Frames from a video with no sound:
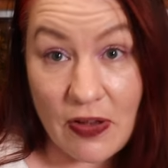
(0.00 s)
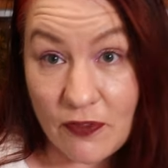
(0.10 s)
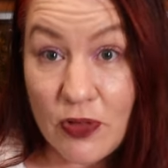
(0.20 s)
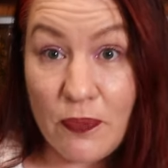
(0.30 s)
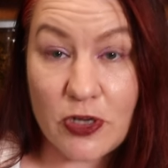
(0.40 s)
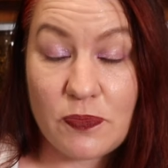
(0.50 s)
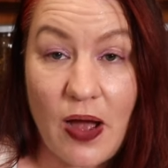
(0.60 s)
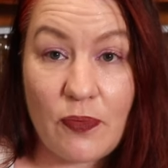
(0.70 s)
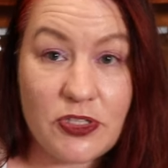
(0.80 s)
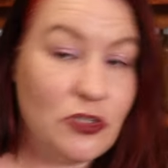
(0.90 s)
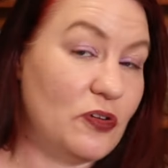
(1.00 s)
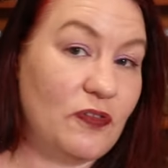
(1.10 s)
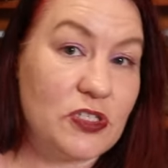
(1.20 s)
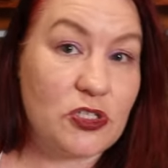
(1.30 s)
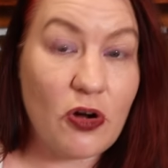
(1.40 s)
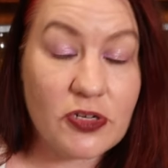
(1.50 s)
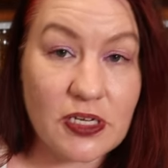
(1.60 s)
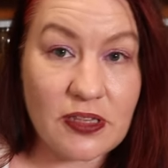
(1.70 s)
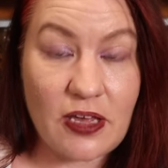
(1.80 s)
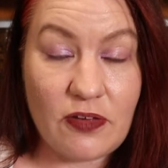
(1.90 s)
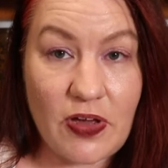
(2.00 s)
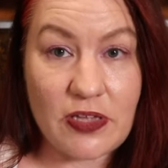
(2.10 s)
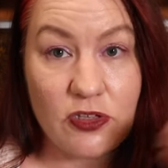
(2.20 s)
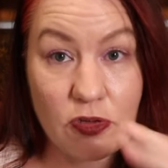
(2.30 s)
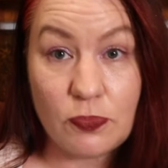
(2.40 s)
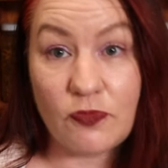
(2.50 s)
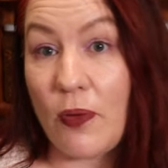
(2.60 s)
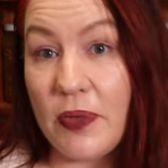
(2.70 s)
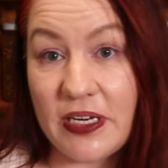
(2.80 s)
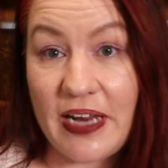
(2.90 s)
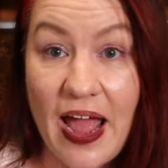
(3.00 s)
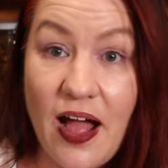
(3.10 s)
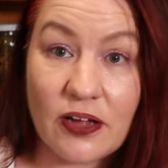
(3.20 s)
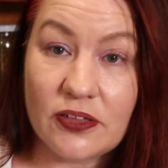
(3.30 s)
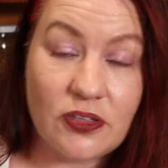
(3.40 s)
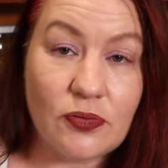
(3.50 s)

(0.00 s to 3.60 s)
Now, for the most part, we do. If it's toxic that you've eaten, you vomit it out.